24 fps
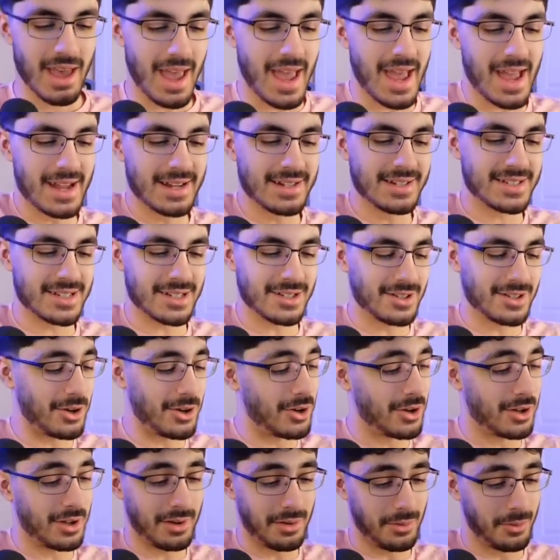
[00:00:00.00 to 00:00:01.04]
And
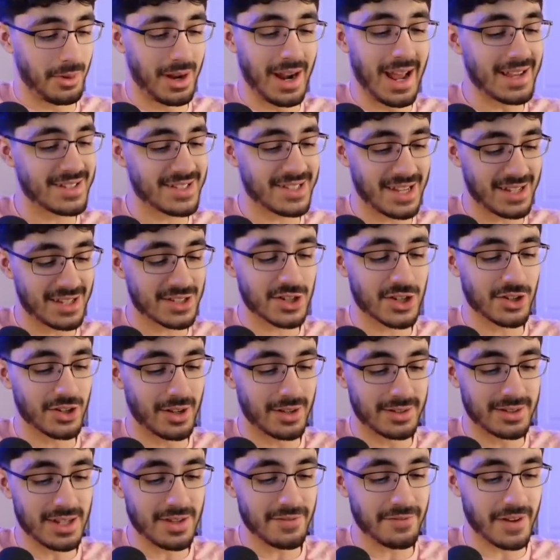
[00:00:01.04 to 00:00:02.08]
when I say it's good
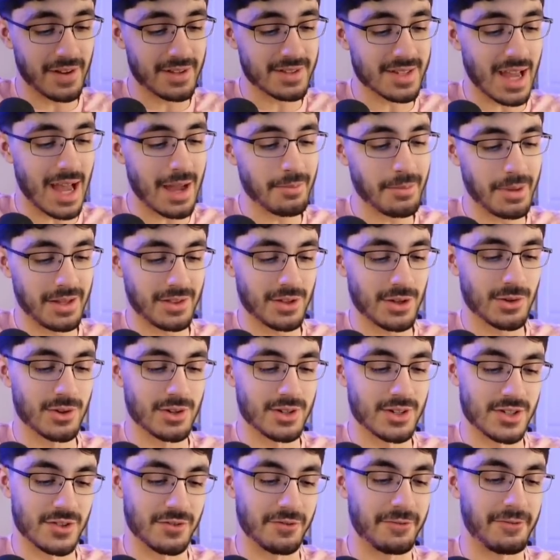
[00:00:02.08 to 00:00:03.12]
on defense, I mean there
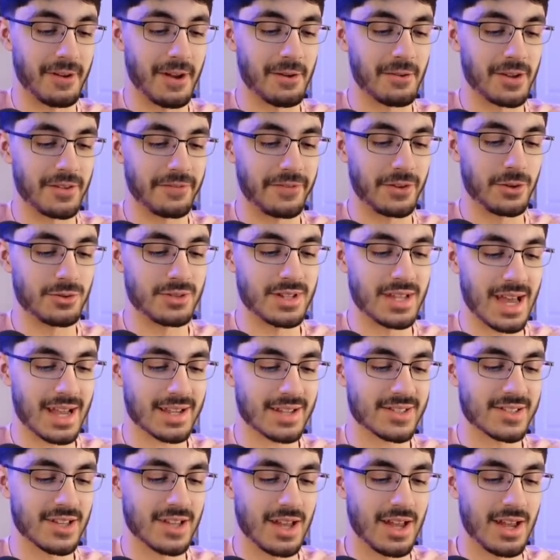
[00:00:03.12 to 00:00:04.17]
is very few
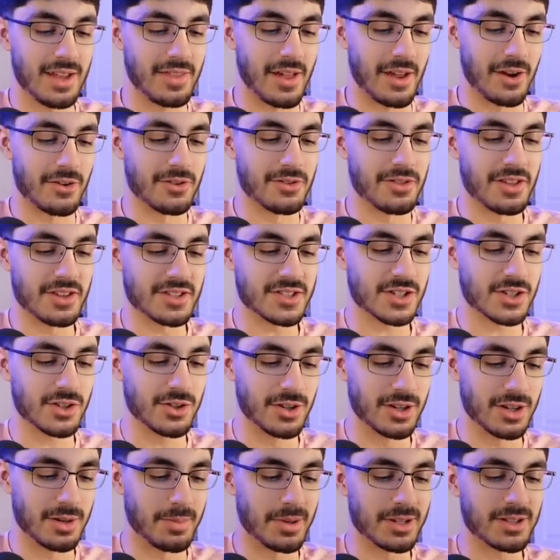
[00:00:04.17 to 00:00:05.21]
decks that are this
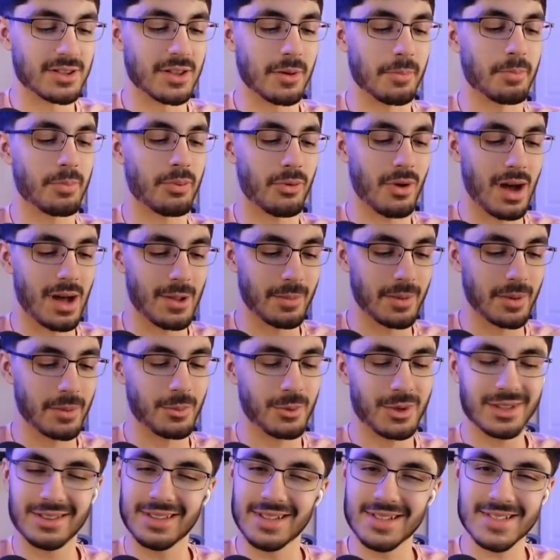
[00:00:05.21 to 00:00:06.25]
good, but the problem
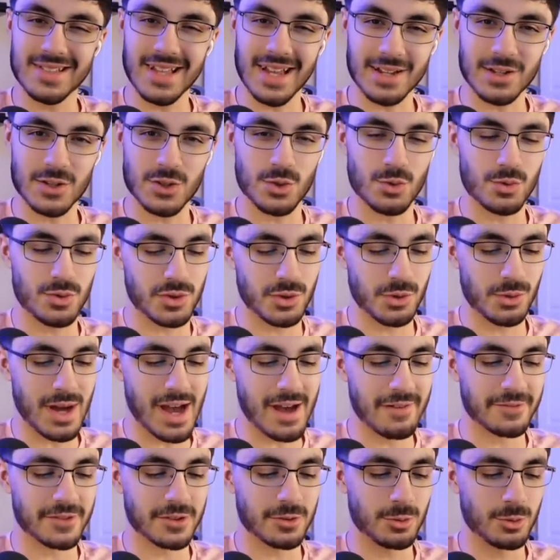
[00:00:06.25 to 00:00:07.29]
with this deck is you do
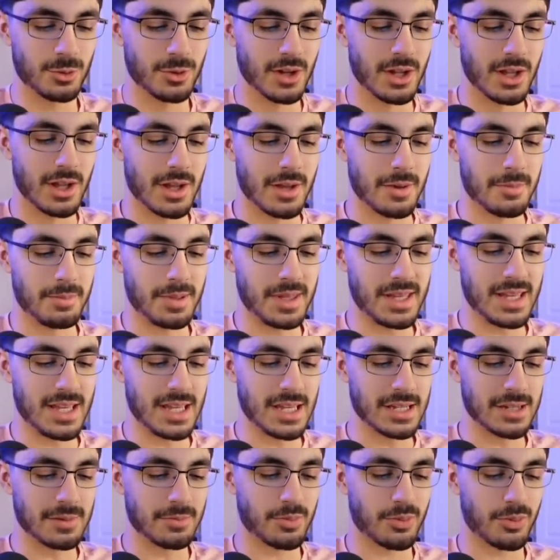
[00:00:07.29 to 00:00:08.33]
have to
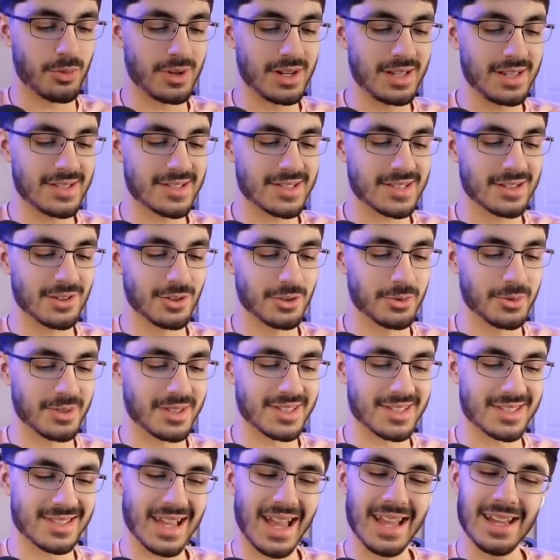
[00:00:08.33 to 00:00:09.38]
be pretty skilled with
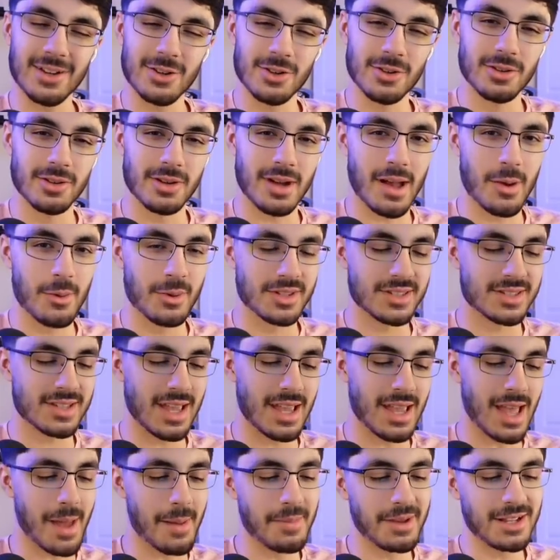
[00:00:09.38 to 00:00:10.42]
cycle, I would
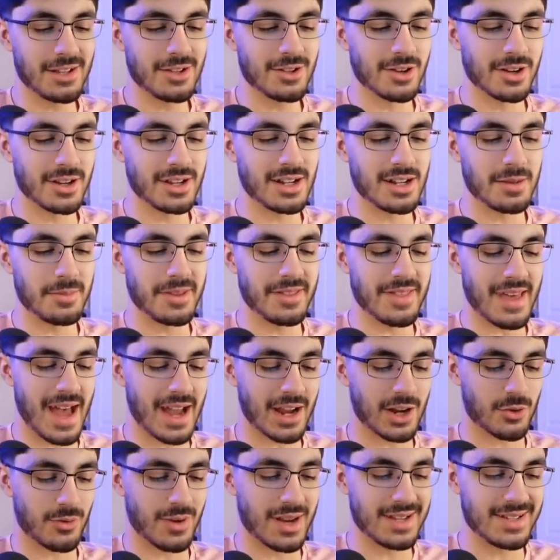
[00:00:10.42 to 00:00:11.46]
say. I mean, you don't need to be
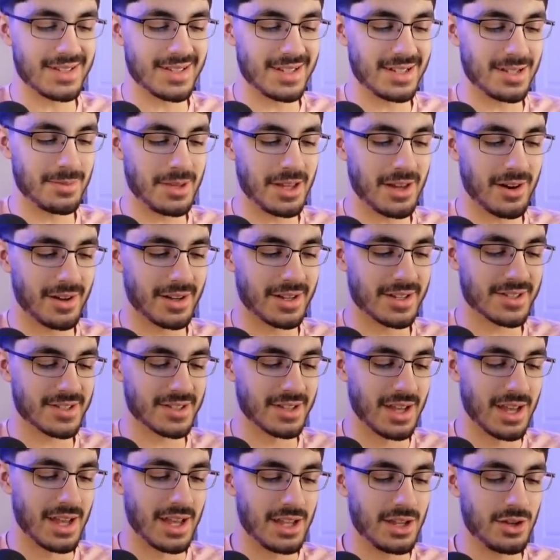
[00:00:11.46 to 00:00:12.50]
that crazy, to be honest.
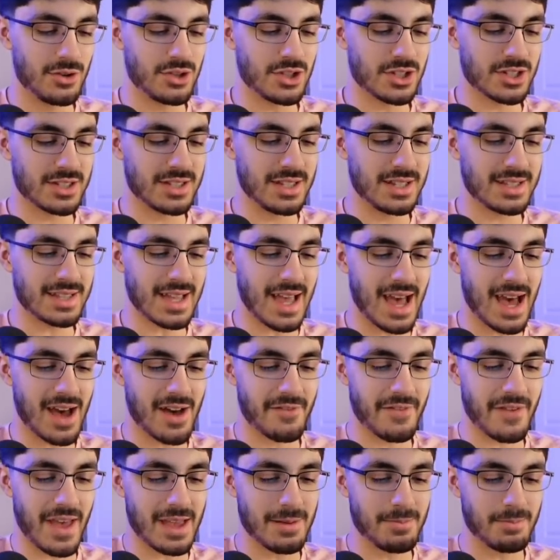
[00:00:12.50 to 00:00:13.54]
You just need to
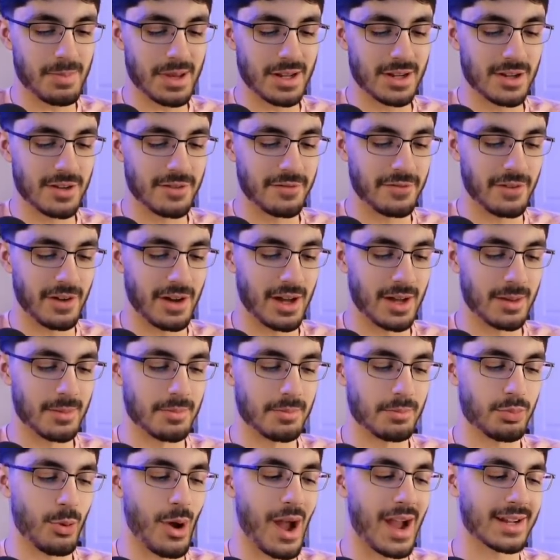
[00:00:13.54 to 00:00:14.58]
have a bit
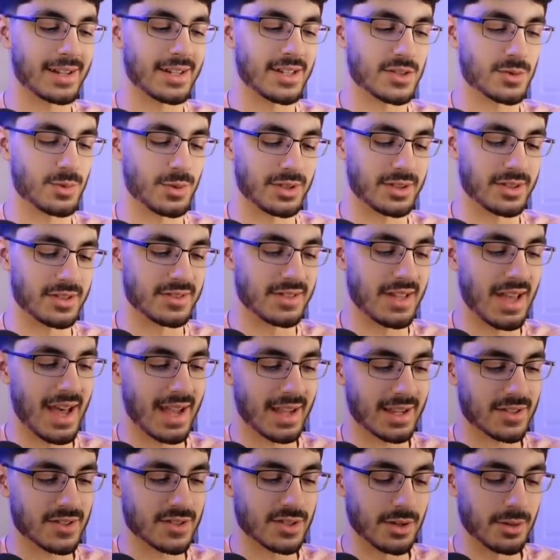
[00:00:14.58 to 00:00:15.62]
of practice with the
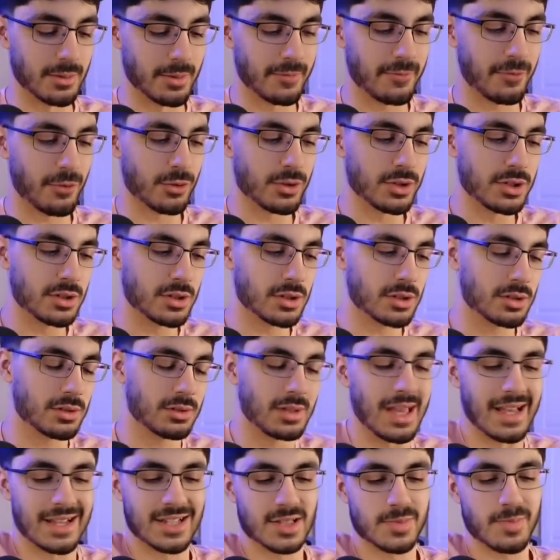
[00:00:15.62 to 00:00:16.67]
deck. So before you
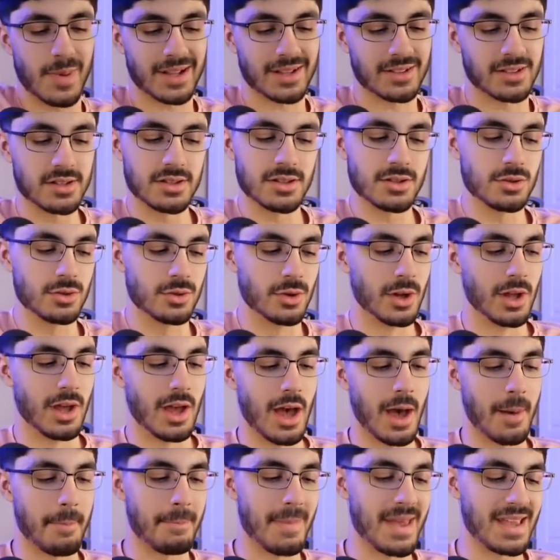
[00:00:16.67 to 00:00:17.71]
expect to do
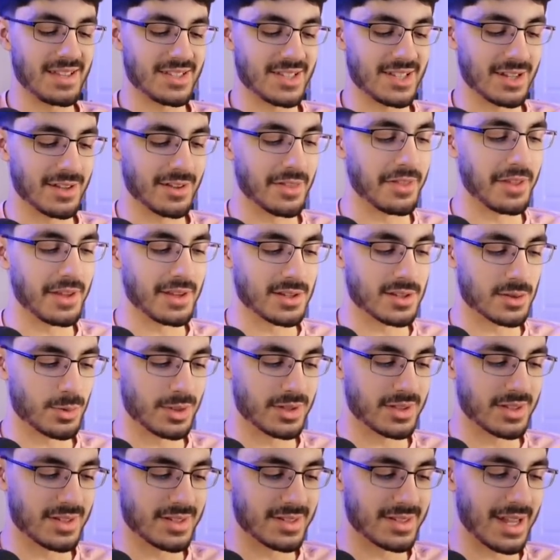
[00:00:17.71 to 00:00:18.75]
amazing things
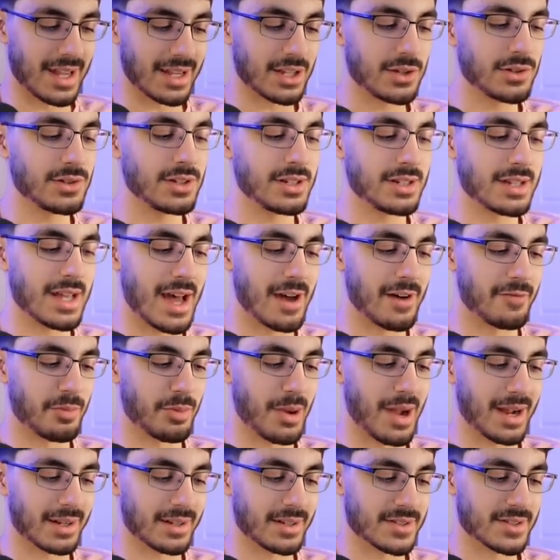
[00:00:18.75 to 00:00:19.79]
with this deck, you need to have
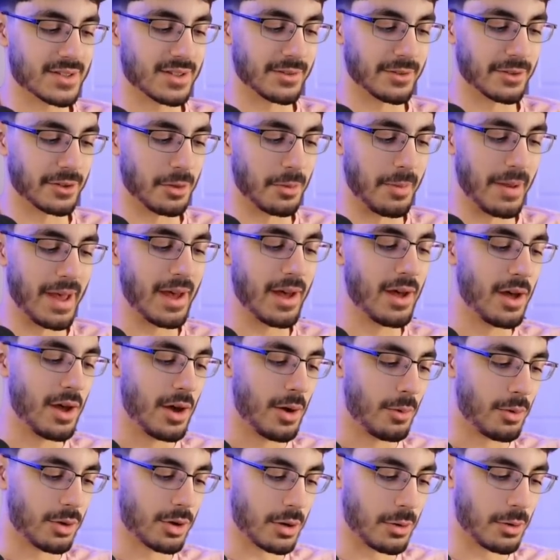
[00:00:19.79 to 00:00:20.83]
practiced a little bit.
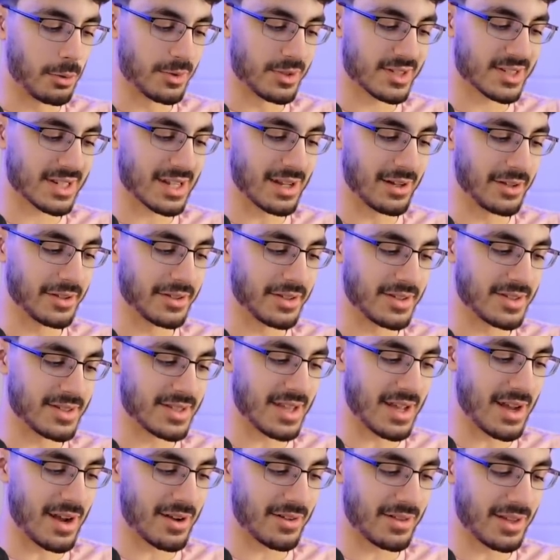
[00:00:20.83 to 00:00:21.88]
We'll go in with Skeletons
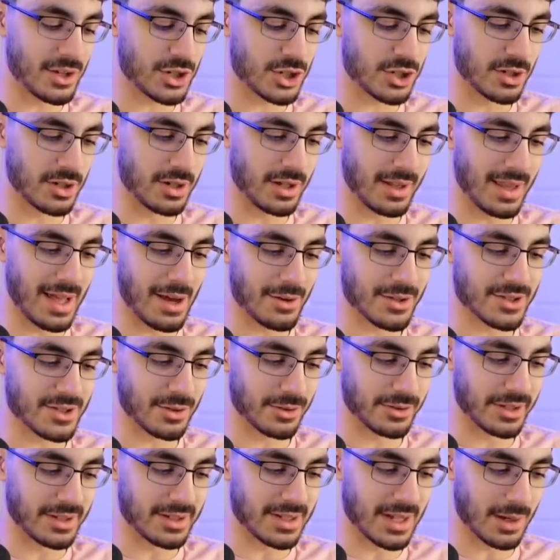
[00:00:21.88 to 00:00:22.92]
there. They should allow us to
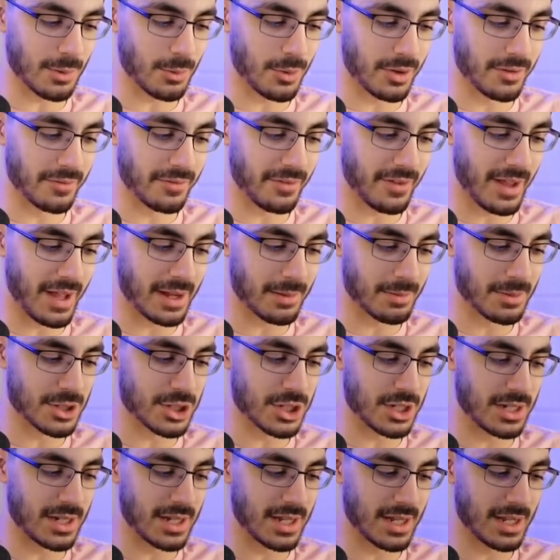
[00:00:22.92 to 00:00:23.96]
only take one Flying
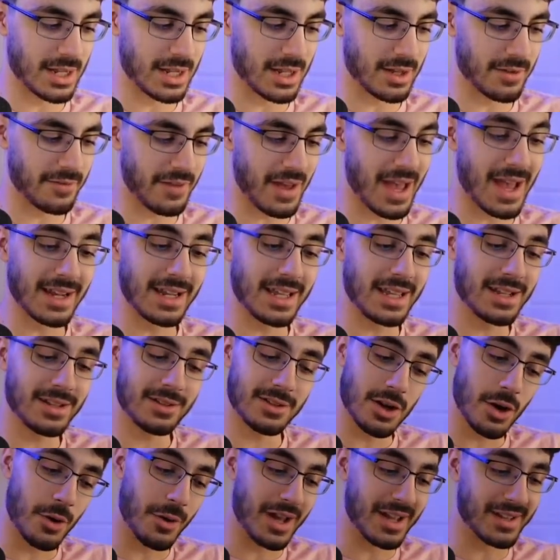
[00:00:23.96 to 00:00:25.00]
Machine hit, if any.
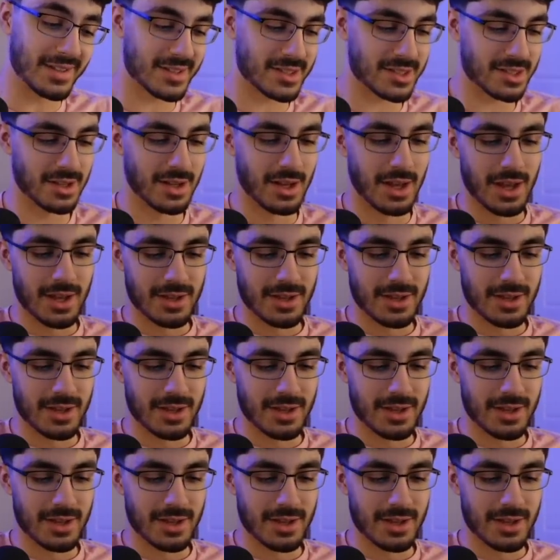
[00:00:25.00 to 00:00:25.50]
No hits.